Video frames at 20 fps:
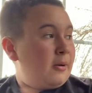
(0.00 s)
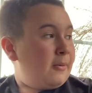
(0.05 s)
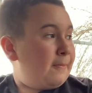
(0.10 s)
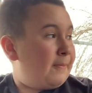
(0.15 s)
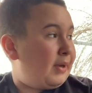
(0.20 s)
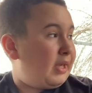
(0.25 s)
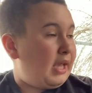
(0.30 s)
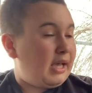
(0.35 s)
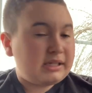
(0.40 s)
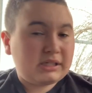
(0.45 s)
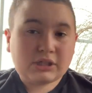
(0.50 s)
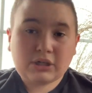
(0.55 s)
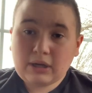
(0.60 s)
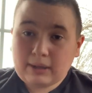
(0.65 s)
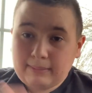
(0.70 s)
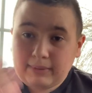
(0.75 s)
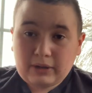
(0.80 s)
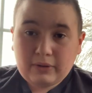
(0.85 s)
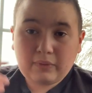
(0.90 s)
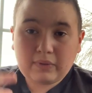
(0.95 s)
but yeah, so
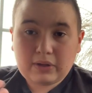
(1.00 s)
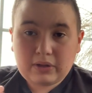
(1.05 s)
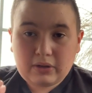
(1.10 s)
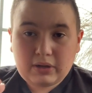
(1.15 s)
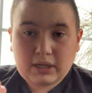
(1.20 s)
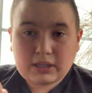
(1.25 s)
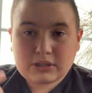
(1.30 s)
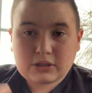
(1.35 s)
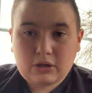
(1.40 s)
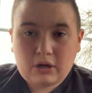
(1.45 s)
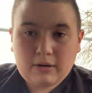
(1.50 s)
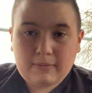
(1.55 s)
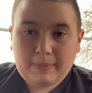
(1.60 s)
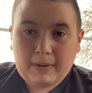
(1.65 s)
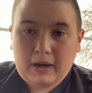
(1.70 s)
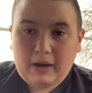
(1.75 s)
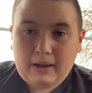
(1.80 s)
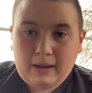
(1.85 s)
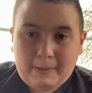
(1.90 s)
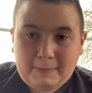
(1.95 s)
let me know what you guys thought
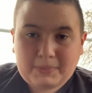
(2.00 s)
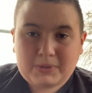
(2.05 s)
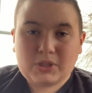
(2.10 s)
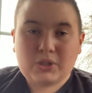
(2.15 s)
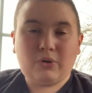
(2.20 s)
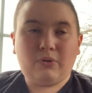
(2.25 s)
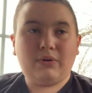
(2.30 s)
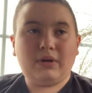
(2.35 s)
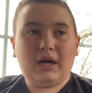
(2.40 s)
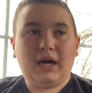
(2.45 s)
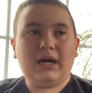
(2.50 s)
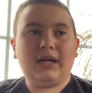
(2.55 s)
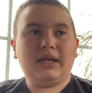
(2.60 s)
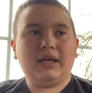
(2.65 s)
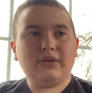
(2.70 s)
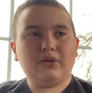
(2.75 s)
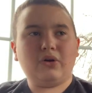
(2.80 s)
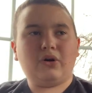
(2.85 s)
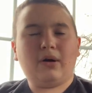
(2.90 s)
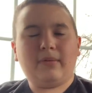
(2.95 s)
about episode 9
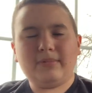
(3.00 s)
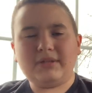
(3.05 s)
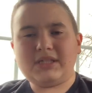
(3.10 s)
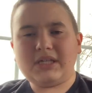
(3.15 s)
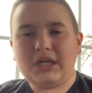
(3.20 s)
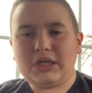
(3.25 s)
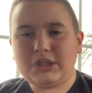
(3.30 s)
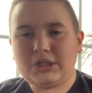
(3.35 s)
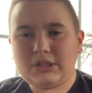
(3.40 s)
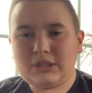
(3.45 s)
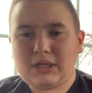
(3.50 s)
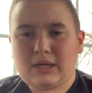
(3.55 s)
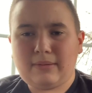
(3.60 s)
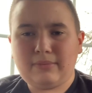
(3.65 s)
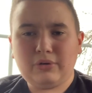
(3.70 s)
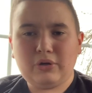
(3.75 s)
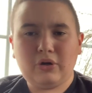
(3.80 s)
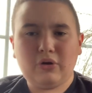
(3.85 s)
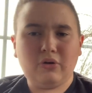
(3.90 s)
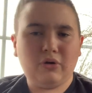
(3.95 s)
in the comment section down
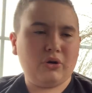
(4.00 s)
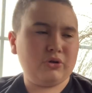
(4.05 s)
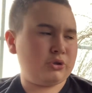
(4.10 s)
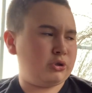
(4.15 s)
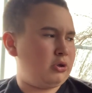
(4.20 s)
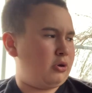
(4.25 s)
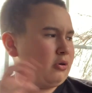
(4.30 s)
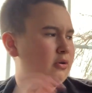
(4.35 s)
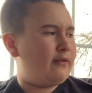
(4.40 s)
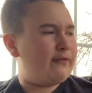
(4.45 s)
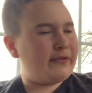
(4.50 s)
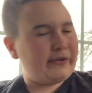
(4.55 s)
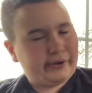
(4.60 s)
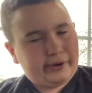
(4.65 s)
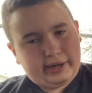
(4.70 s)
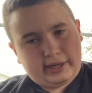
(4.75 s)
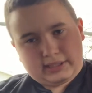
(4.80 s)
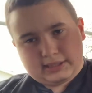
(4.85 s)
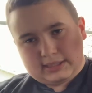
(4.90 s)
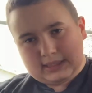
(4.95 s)
below. Also, if you
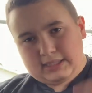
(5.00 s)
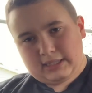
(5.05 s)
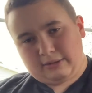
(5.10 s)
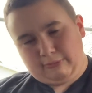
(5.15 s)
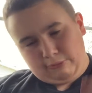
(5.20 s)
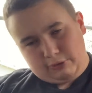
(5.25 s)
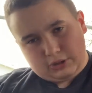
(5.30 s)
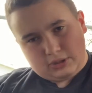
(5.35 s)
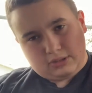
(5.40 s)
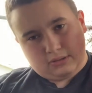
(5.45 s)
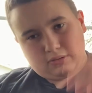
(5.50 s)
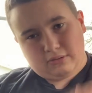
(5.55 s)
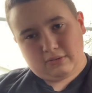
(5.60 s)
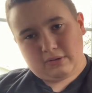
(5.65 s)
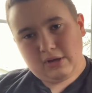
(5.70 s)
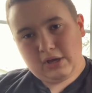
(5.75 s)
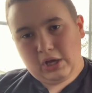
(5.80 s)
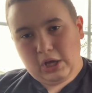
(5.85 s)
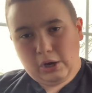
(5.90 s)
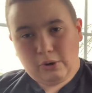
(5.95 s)
guys see, we're still,
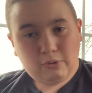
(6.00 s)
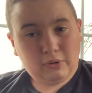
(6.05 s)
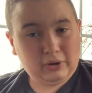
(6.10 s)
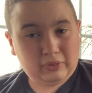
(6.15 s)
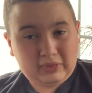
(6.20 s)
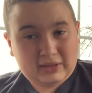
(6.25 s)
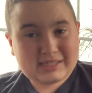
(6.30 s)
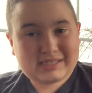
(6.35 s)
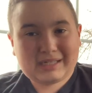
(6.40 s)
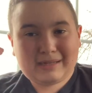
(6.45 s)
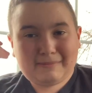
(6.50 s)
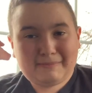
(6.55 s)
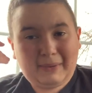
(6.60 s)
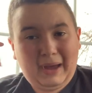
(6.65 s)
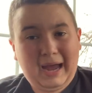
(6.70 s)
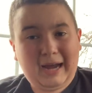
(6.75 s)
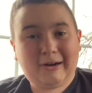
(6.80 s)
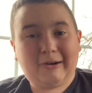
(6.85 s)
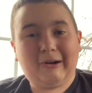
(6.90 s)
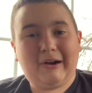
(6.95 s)
we're in the same
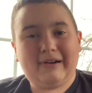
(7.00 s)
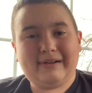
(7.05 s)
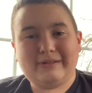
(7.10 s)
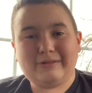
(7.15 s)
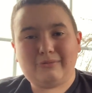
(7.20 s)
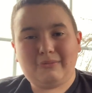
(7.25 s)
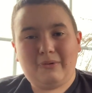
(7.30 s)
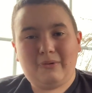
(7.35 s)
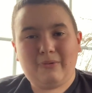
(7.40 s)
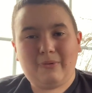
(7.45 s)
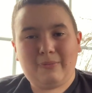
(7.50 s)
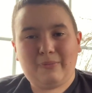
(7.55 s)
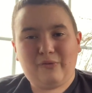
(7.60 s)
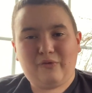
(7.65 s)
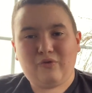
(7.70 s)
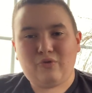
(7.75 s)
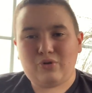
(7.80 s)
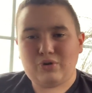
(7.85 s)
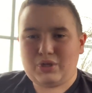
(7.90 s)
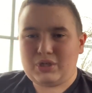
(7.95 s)
background as we were
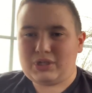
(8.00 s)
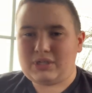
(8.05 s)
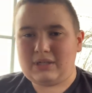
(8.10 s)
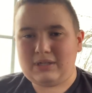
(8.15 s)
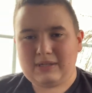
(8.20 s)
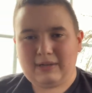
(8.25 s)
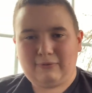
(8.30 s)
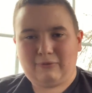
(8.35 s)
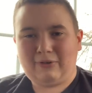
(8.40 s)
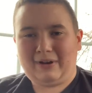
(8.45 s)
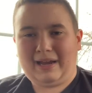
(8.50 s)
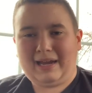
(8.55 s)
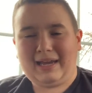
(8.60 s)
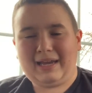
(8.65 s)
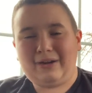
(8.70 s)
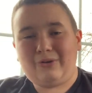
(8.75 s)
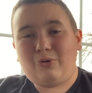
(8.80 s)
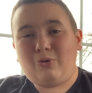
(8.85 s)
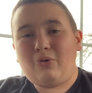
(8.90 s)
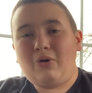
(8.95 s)
before, just a different
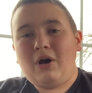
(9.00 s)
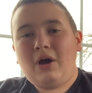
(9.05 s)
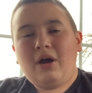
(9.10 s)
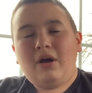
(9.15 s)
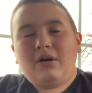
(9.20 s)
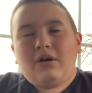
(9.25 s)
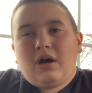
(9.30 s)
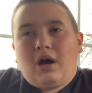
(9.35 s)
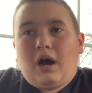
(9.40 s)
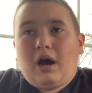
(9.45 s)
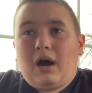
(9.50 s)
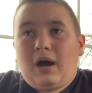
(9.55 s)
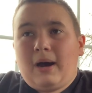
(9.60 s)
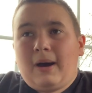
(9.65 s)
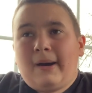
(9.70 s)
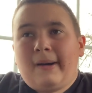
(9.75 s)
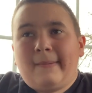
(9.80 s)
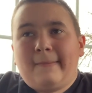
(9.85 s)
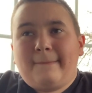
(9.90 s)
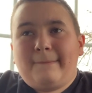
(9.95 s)
angle.
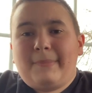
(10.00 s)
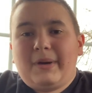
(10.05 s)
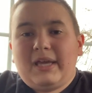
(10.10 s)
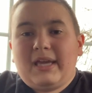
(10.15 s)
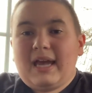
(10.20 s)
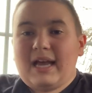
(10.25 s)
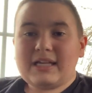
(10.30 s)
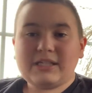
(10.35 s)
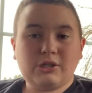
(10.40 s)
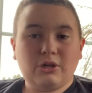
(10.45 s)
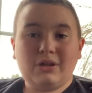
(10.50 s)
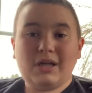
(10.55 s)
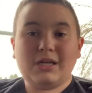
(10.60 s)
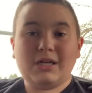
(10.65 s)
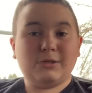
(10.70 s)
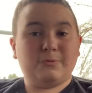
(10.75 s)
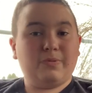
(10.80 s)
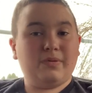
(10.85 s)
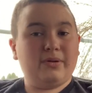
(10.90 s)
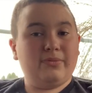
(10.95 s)
Um, but yeah, so
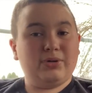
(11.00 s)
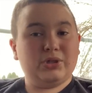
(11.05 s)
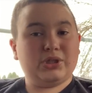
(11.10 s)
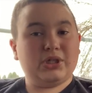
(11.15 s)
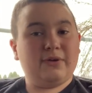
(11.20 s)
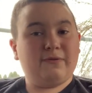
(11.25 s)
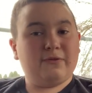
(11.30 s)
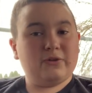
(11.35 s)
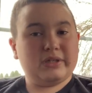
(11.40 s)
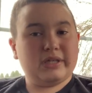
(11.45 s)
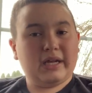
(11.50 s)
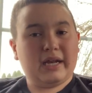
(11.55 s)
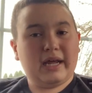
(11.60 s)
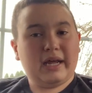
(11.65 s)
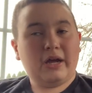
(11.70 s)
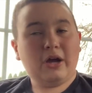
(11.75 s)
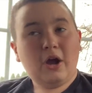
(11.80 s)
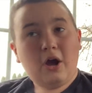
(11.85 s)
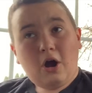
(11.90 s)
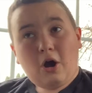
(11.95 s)
that's pretty much it for
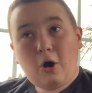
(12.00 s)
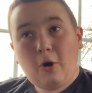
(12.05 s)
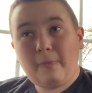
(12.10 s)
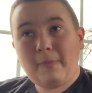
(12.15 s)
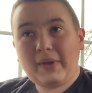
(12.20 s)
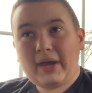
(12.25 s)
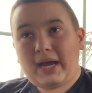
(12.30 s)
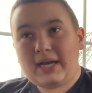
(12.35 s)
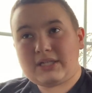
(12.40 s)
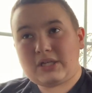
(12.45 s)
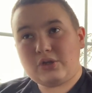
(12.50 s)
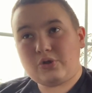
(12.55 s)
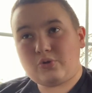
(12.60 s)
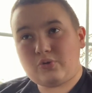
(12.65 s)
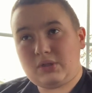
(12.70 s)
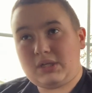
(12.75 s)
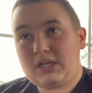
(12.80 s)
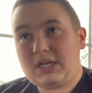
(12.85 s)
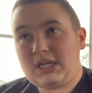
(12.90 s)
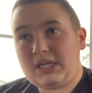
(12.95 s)
today. Hope you guys
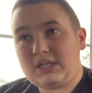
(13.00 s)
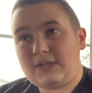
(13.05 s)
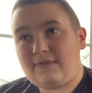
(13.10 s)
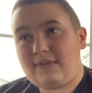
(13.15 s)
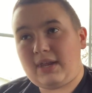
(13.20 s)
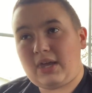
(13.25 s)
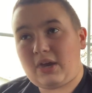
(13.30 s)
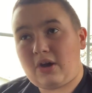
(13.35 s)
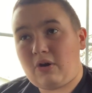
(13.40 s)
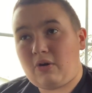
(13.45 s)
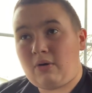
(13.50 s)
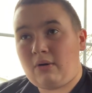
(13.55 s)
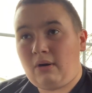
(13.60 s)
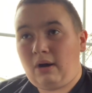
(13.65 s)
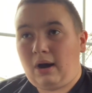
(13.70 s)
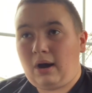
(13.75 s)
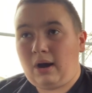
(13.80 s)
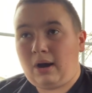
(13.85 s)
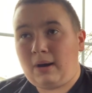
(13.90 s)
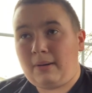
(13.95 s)
enjoyed today's video.
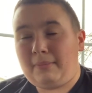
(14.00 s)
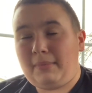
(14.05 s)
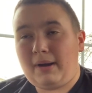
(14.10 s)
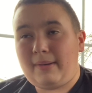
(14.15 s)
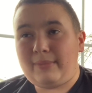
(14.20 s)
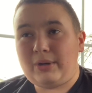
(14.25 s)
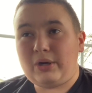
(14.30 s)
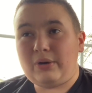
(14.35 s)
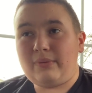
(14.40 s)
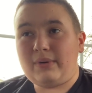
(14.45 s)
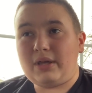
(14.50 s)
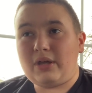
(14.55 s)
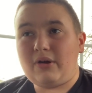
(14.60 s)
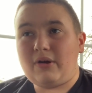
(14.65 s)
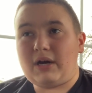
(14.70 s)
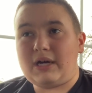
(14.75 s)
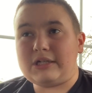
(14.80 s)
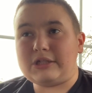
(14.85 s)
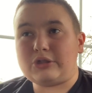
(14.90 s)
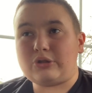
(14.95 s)
Um, let me know what you
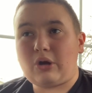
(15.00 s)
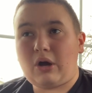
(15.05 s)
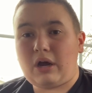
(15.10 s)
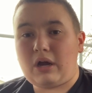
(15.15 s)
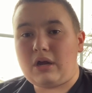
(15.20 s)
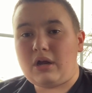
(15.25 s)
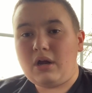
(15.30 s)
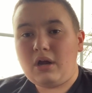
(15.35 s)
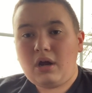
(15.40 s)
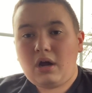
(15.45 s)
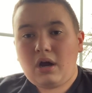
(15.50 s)
guys thought